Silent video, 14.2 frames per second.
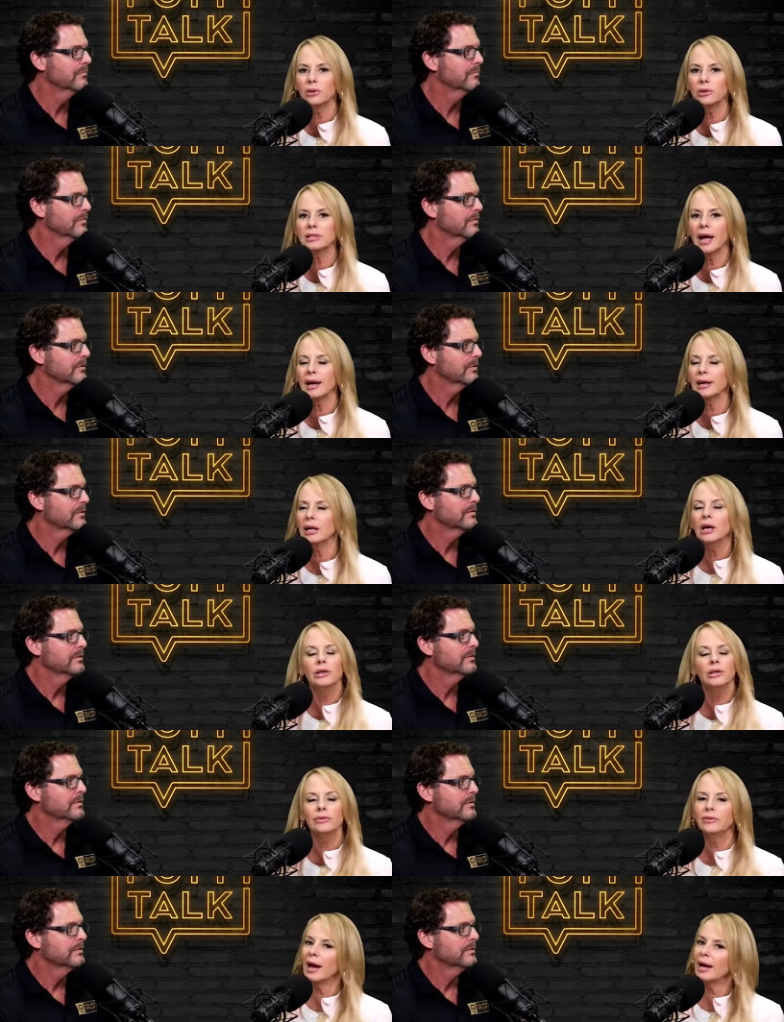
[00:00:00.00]
Speaker 1: looks like,
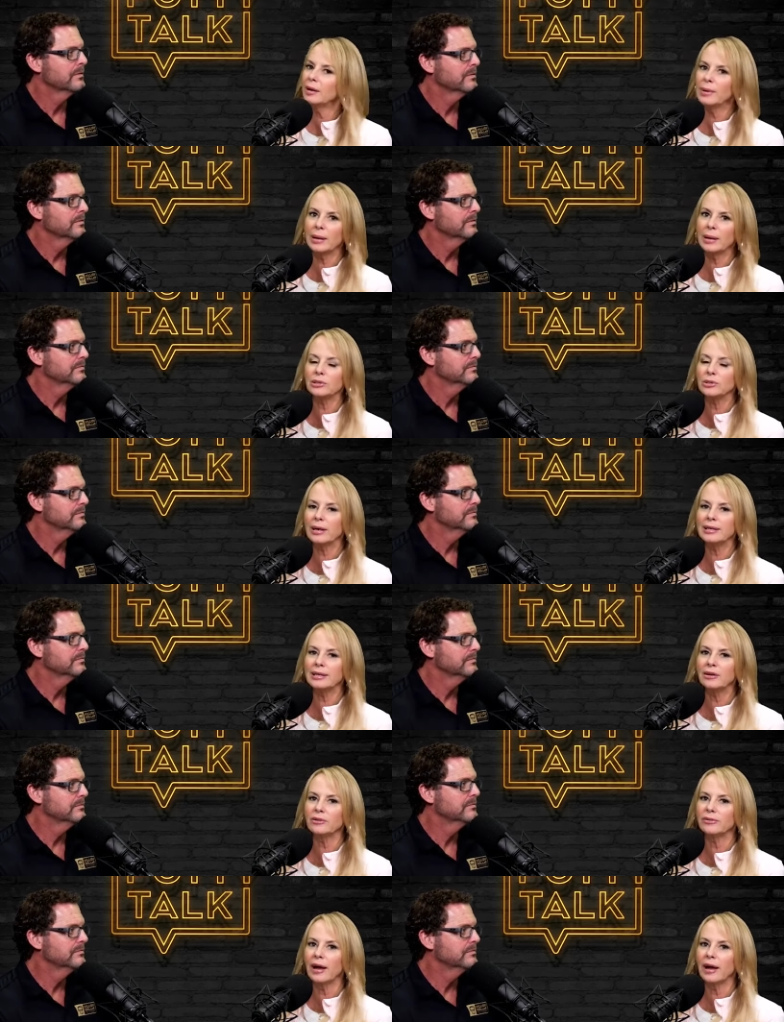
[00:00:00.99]
you've got to be able to
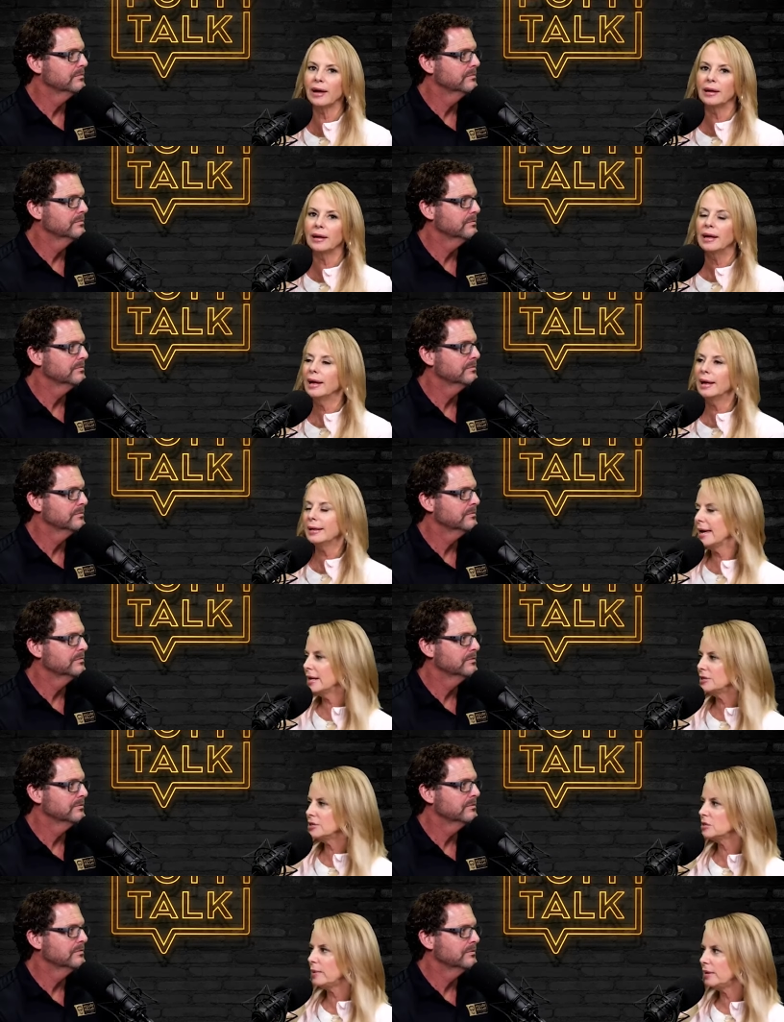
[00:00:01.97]
identify it. It
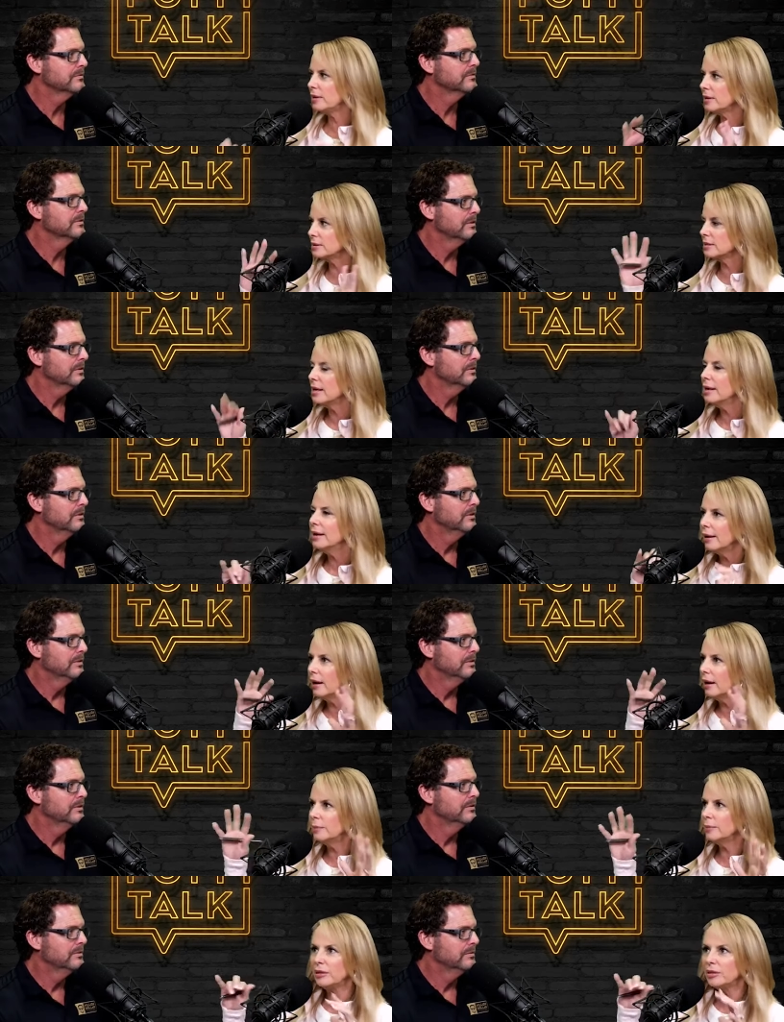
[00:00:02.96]
can't just be this
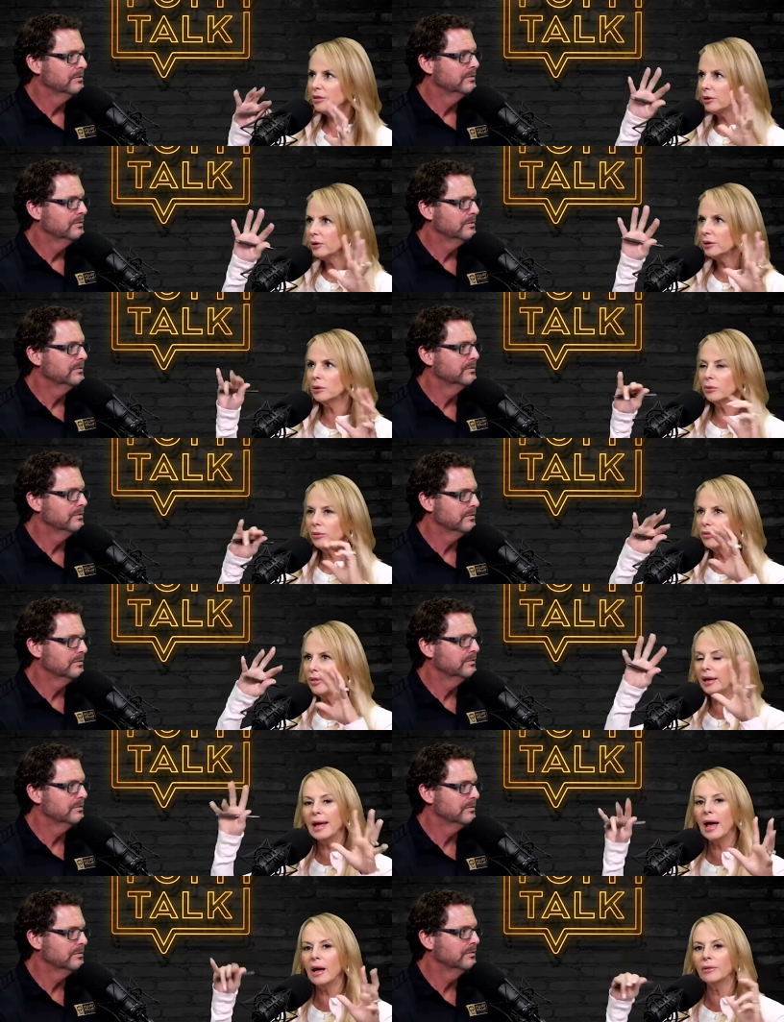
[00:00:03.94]
um, ethereal
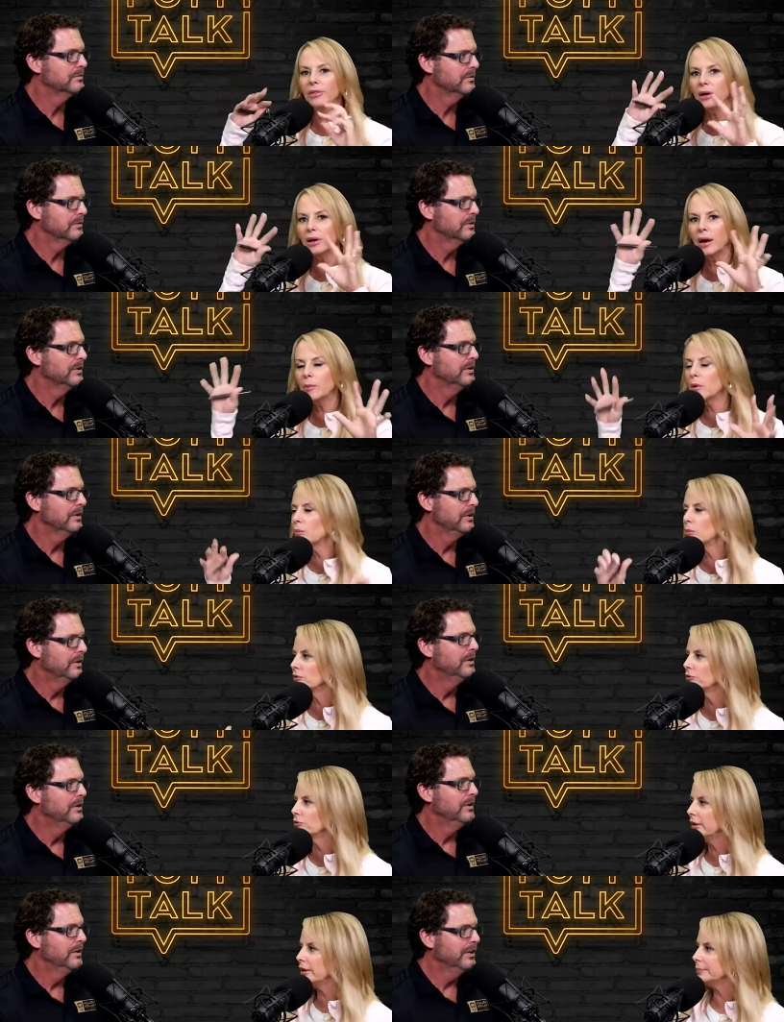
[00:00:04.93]
thing out there. I want
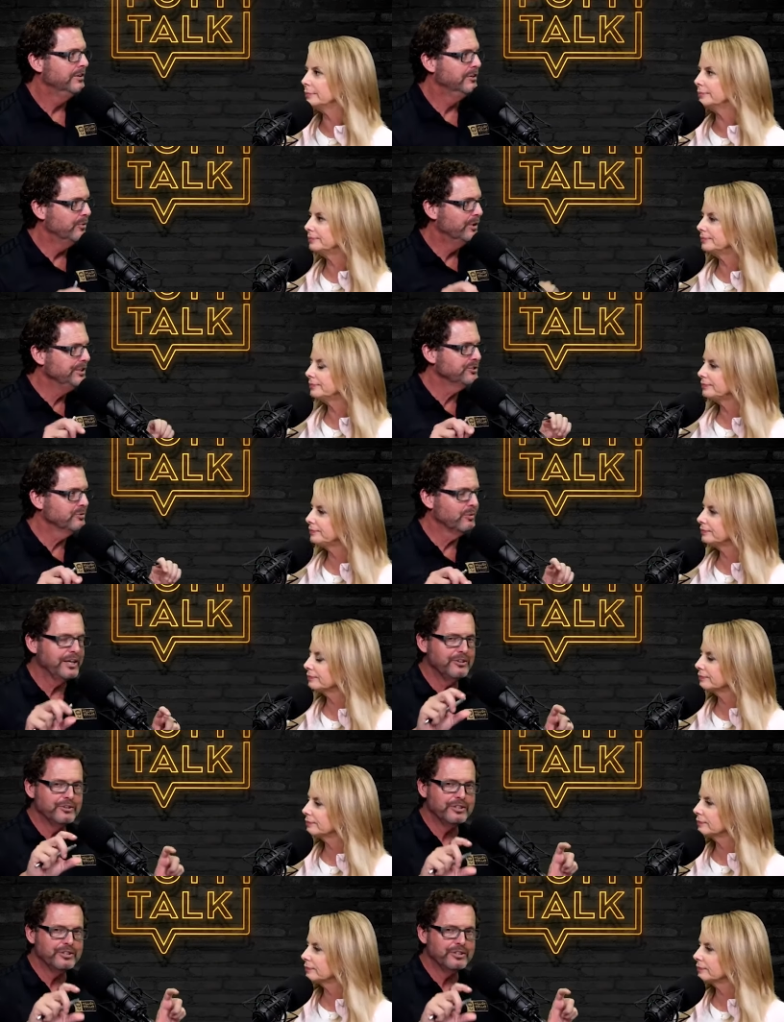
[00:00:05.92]
more freedom.
Speaker 2: And the reason why